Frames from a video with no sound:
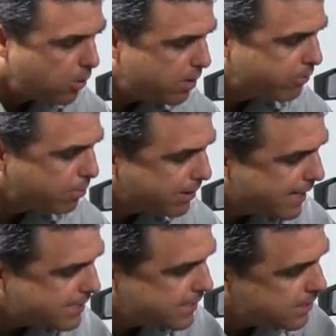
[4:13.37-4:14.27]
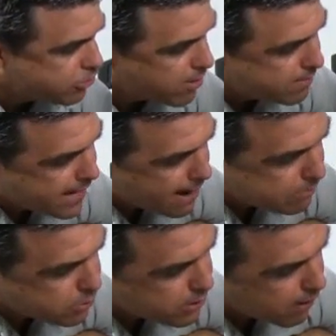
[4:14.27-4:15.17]
We've replaced these trim
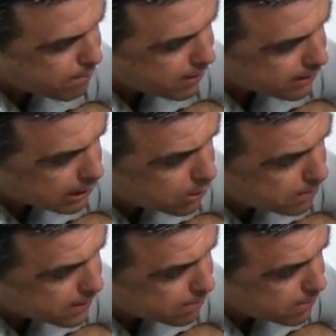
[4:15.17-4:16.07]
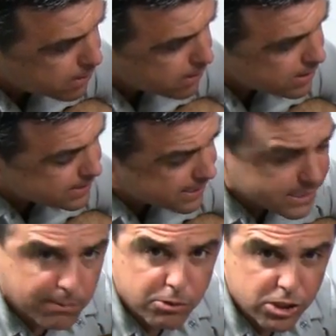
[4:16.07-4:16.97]
tabs with our billet aluminum
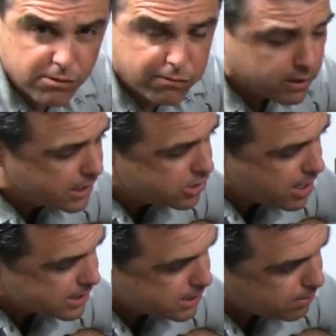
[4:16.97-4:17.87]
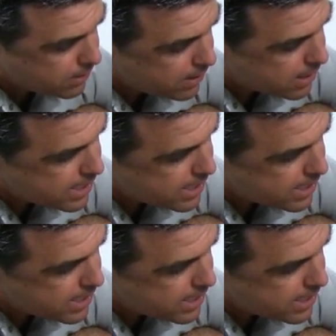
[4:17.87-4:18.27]
system, which is fully adjustable.